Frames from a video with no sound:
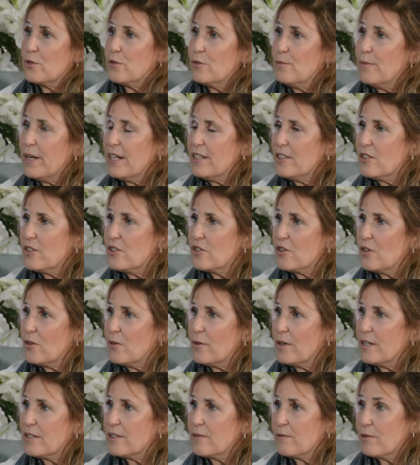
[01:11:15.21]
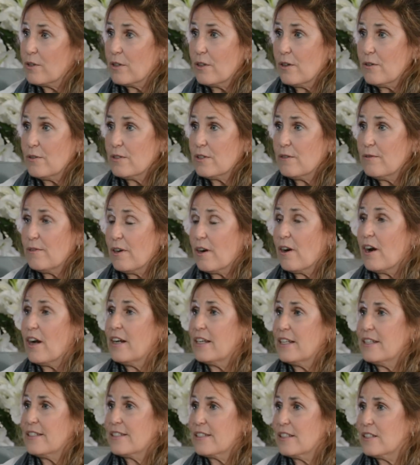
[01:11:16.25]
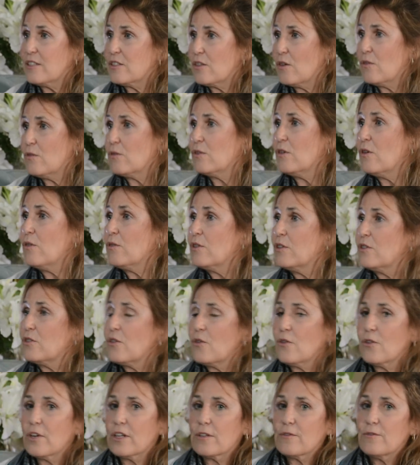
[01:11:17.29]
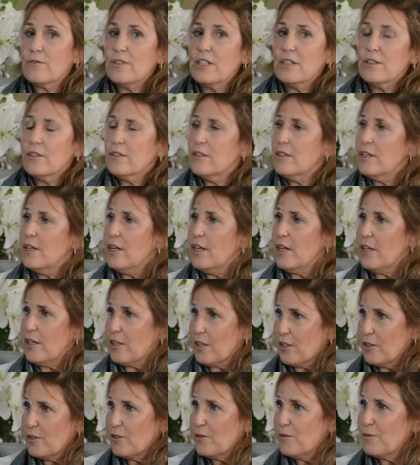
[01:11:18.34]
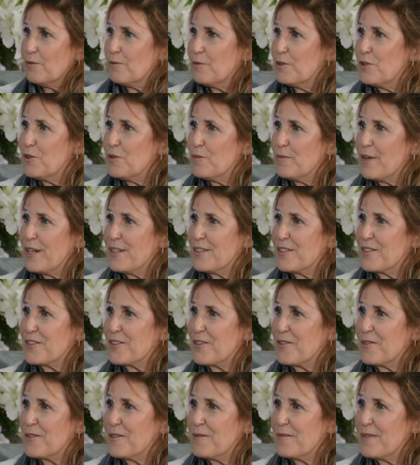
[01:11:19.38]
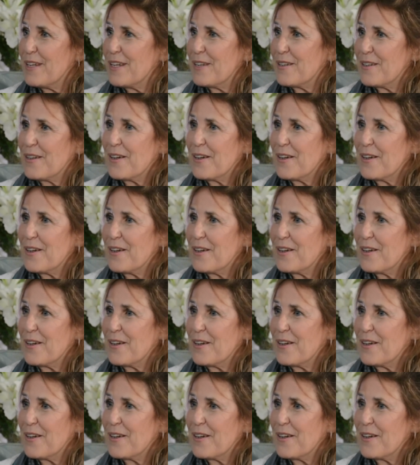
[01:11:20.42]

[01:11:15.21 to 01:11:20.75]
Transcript: Do you mind to show us, for those of our audience that don't know the toric field, would you mind to show them that?